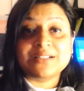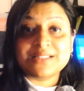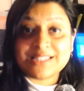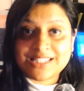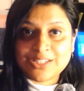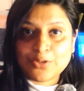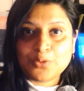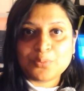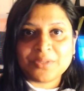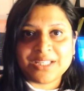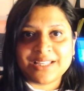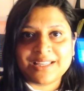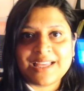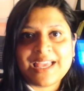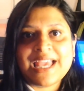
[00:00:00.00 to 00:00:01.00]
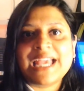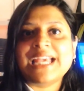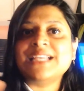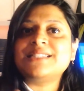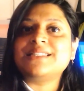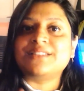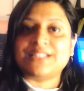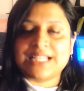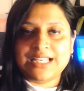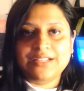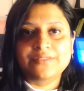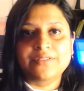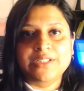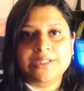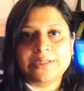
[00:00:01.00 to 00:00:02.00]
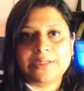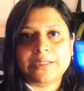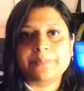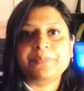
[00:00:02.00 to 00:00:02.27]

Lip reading: consuming is relevant,